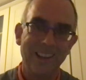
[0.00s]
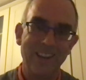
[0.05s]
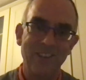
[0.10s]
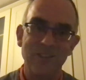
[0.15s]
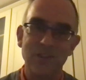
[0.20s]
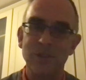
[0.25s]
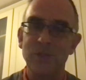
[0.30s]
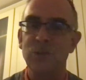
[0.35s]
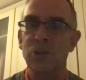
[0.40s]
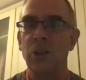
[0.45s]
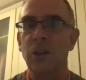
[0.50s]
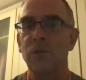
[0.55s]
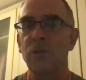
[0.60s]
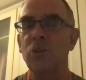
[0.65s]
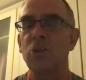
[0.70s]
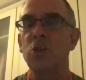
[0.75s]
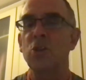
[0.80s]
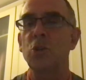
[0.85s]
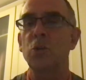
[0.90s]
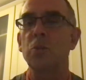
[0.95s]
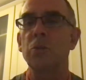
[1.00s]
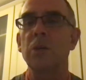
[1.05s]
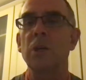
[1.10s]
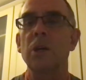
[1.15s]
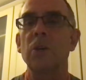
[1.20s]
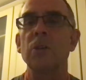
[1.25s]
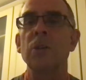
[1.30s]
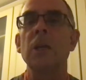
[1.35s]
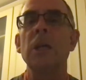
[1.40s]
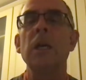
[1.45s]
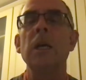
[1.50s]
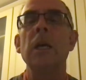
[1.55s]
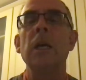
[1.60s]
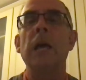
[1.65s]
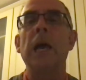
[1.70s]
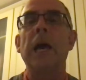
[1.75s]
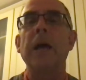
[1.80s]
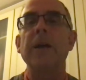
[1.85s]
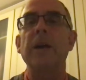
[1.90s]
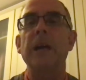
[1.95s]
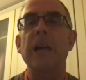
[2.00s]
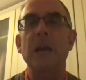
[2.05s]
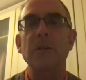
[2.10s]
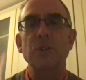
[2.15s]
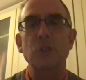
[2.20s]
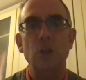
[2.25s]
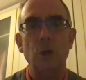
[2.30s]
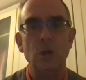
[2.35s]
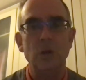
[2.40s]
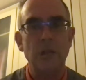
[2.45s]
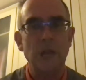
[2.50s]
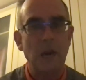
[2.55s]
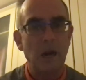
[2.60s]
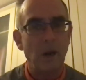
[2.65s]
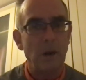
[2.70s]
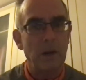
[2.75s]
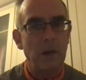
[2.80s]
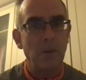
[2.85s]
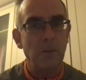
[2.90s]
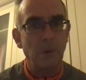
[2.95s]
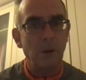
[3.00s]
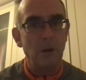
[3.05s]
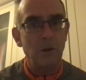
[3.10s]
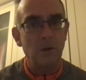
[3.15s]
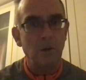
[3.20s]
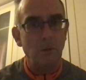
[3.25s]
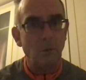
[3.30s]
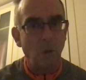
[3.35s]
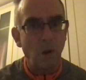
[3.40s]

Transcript: if you're zoomed out, and I have to talk to Harry about